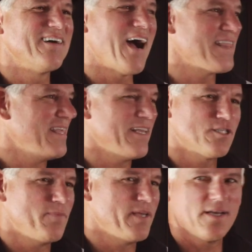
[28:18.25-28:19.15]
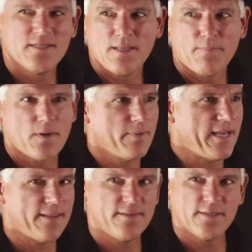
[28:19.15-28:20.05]
I think it's because they probably
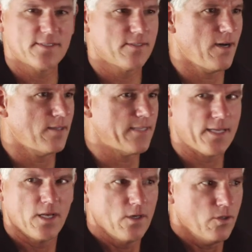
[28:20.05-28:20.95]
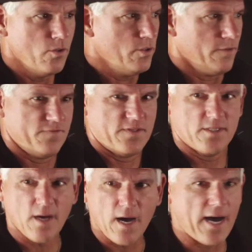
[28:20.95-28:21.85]
had this thought, like, who'd have
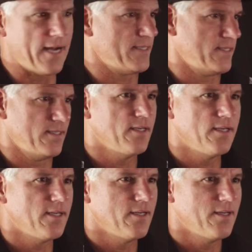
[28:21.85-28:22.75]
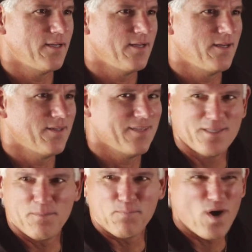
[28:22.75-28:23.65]
thought that
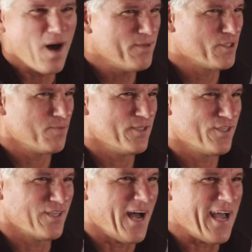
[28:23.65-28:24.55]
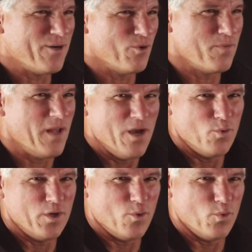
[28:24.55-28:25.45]
the promised Messiah would,
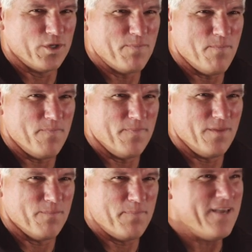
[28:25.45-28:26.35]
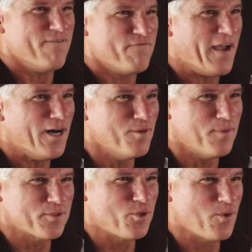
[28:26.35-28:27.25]
would, would be
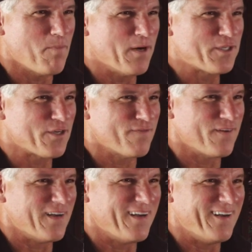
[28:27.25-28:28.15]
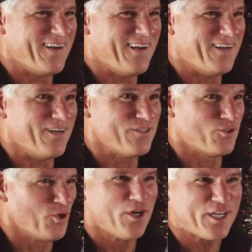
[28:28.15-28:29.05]
available to a bunch of
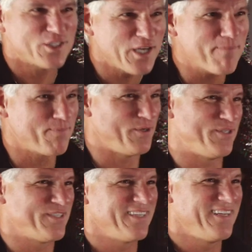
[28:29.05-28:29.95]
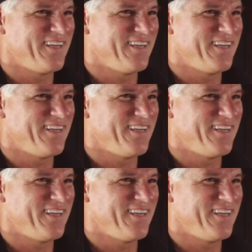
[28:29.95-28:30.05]
dirty shepherds?